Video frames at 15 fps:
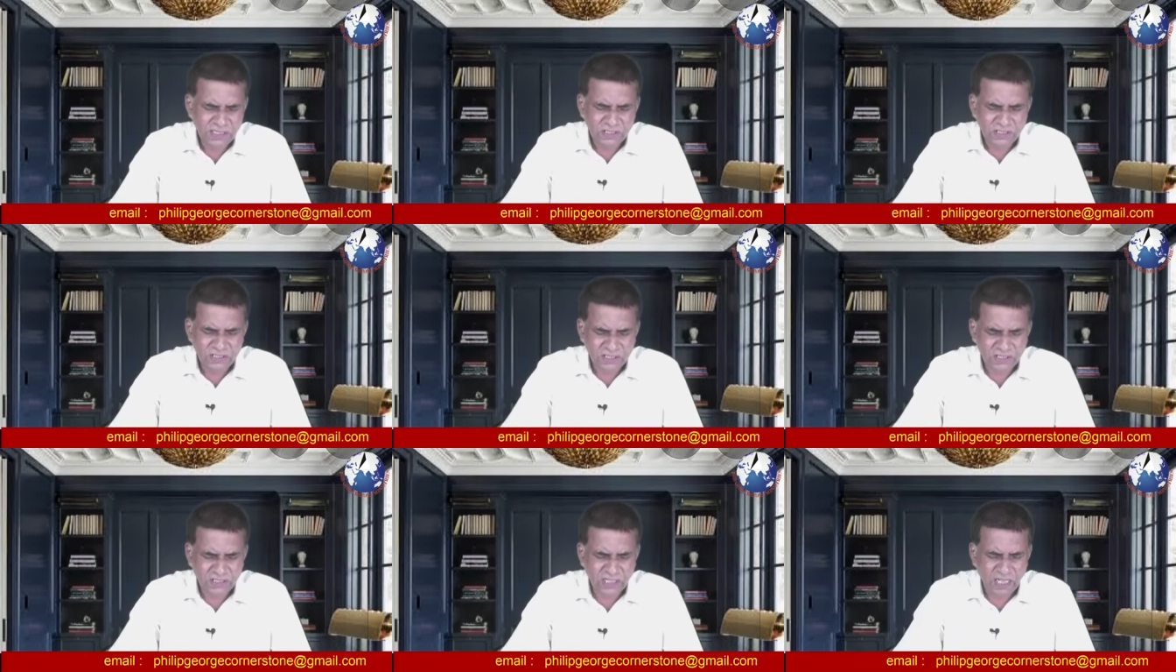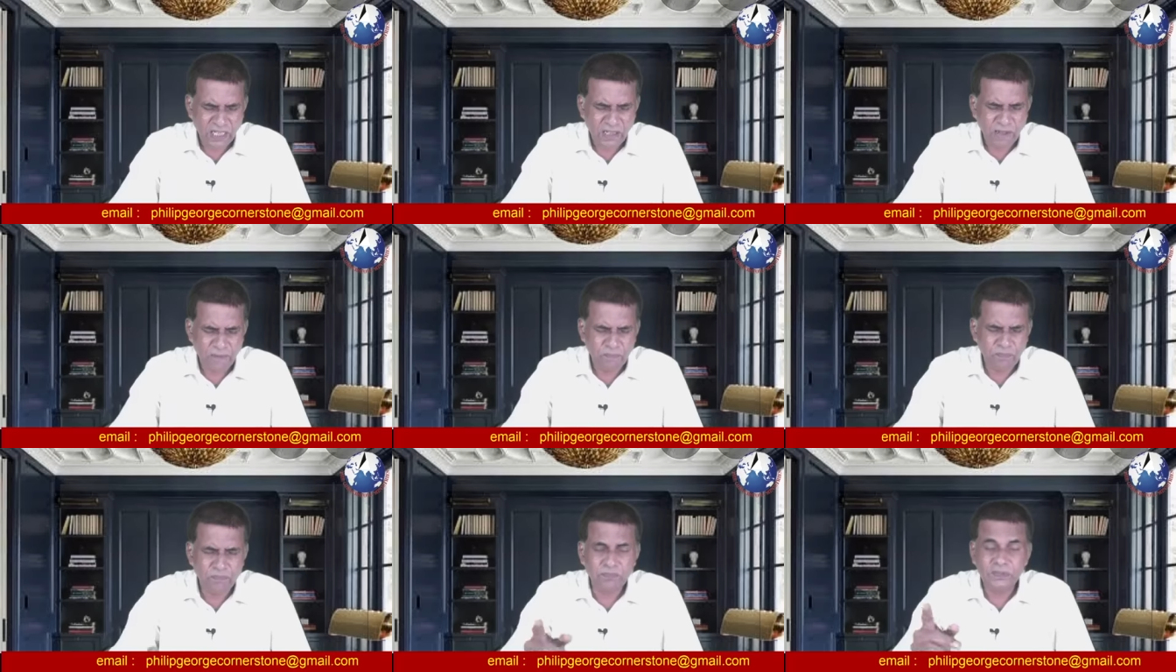Sister
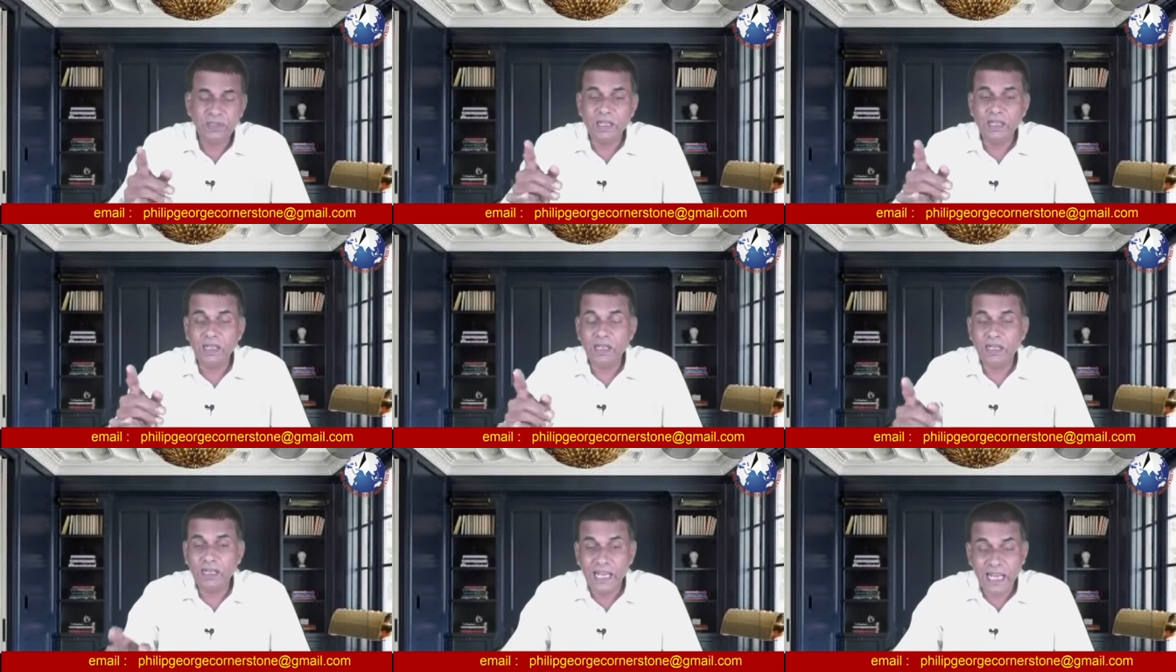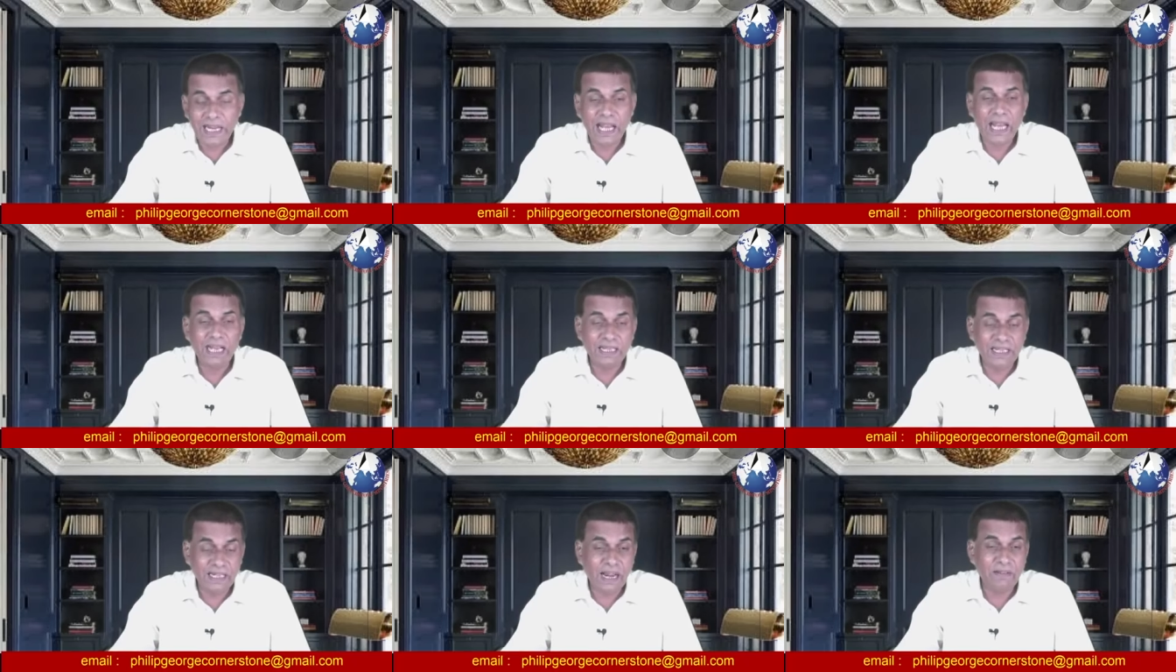um,
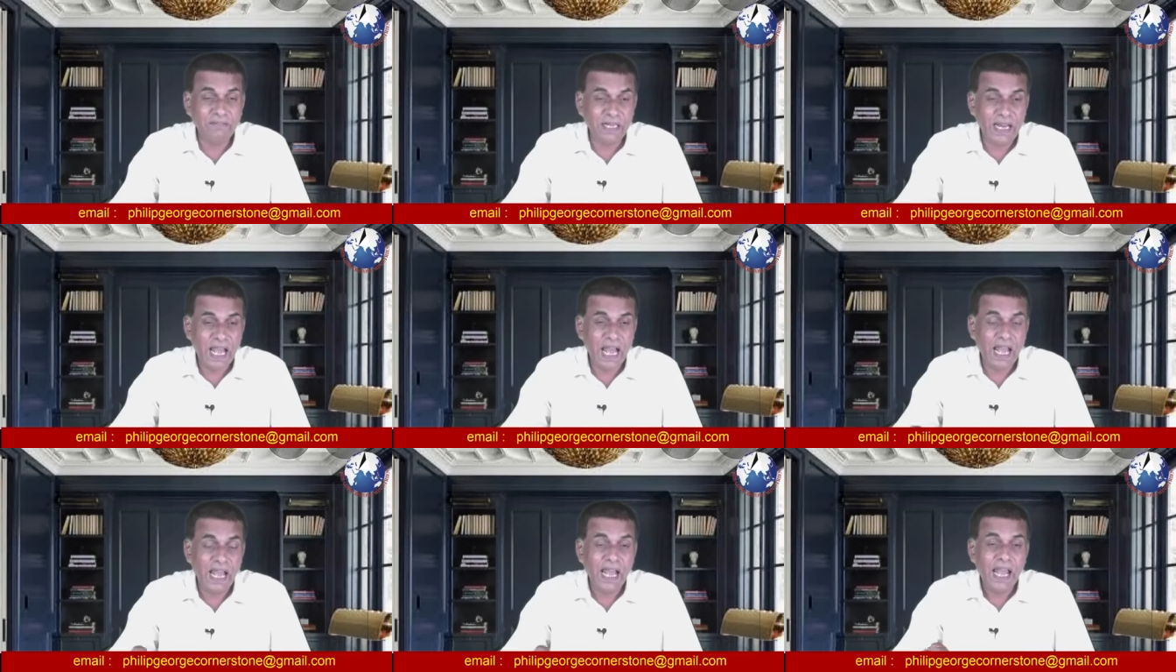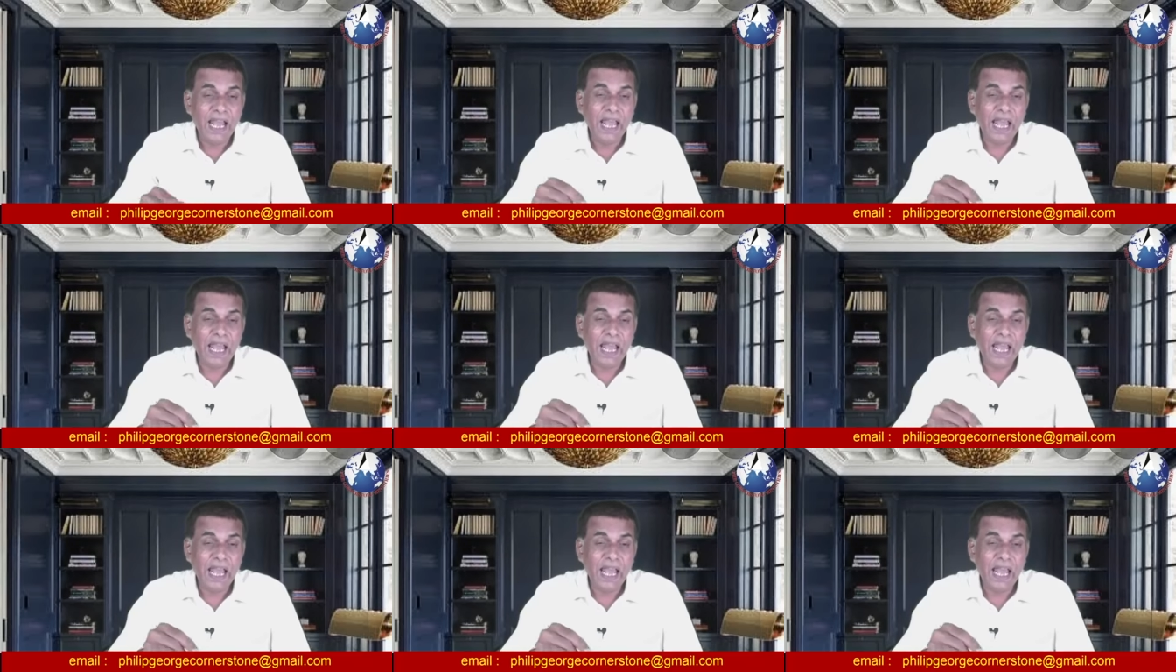Lena Gravina,